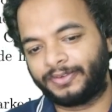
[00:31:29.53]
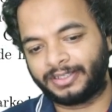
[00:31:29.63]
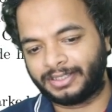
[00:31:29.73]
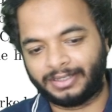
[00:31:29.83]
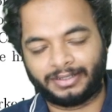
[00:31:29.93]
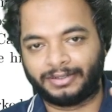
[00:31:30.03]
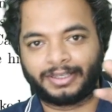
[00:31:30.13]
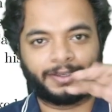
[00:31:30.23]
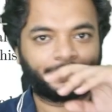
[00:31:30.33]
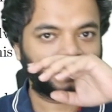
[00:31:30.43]
coefficient,
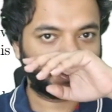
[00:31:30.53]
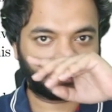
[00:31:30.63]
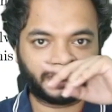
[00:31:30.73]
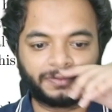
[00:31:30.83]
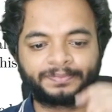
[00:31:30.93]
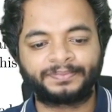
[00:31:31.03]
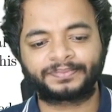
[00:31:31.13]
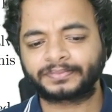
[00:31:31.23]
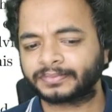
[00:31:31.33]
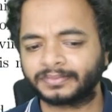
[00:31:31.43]
okay.
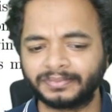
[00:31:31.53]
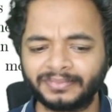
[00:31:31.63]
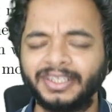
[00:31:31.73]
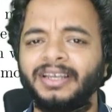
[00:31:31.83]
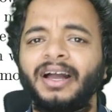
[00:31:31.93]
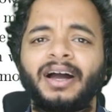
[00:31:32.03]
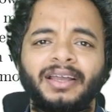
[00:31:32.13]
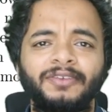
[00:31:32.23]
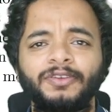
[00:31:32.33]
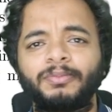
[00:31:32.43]
So
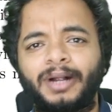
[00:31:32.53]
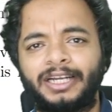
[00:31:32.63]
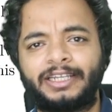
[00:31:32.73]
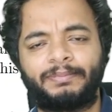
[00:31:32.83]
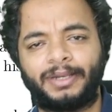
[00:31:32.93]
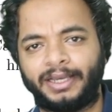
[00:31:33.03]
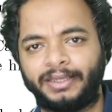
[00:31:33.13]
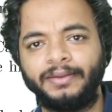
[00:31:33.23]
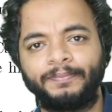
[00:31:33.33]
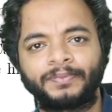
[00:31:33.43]
if you
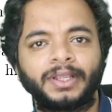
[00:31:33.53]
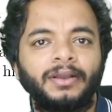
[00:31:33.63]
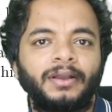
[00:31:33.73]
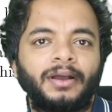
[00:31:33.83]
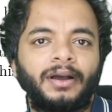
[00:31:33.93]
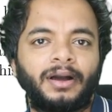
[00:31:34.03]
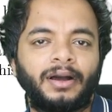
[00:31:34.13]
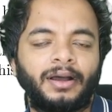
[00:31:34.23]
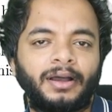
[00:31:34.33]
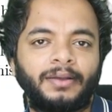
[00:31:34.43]
multiply
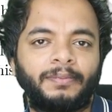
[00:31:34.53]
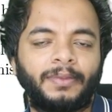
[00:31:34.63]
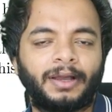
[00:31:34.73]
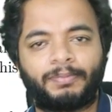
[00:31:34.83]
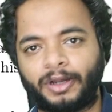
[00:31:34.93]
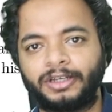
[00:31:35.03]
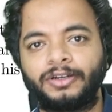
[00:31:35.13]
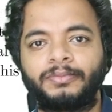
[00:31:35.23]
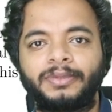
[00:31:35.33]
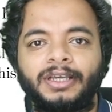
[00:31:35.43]
a
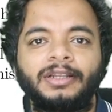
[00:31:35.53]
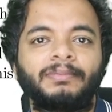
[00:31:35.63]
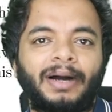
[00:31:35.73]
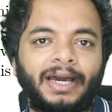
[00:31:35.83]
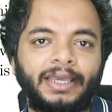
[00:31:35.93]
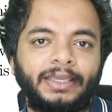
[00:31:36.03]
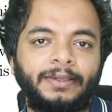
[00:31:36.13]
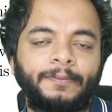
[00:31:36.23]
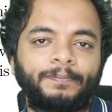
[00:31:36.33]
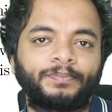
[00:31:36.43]
polynomial
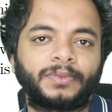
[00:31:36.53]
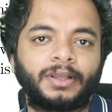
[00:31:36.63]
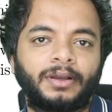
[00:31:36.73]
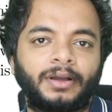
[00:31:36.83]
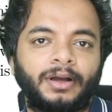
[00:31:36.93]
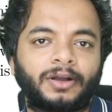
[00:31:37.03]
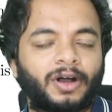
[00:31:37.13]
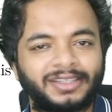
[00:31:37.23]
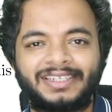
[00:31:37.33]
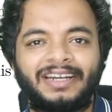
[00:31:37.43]
by a
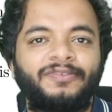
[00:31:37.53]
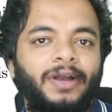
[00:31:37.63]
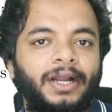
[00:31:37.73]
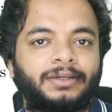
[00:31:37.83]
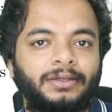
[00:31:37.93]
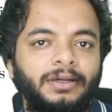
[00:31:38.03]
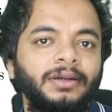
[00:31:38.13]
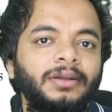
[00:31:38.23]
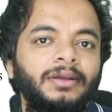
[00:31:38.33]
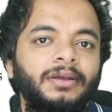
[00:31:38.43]
constant
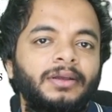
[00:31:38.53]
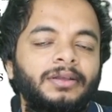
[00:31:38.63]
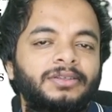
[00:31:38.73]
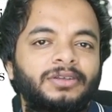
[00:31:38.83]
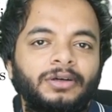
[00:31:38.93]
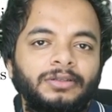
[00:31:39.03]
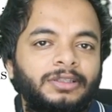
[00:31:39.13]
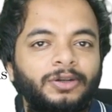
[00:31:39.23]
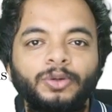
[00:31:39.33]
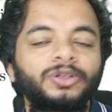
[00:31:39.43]
factor,
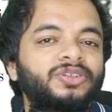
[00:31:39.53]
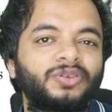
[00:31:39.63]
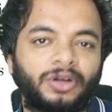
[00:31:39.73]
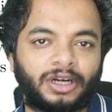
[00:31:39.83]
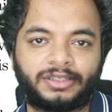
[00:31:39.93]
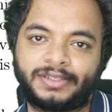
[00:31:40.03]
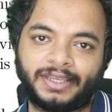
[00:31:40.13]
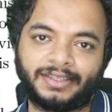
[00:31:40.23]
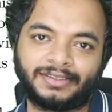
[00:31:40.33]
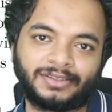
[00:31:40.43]
so the roots do not
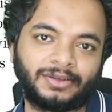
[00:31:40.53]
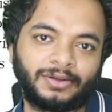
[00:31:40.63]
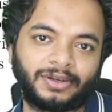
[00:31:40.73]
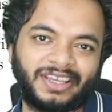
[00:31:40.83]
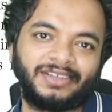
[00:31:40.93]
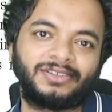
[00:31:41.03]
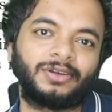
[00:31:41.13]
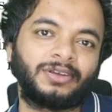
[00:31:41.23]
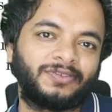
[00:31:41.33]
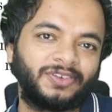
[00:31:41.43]
change, okay.
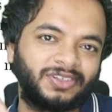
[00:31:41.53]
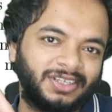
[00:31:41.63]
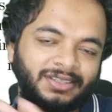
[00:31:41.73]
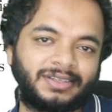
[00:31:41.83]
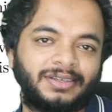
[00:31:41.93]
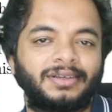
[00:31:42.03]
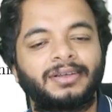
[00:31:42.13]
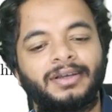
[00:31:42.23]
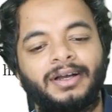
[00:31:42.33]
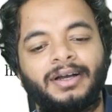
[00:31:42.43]
So if you just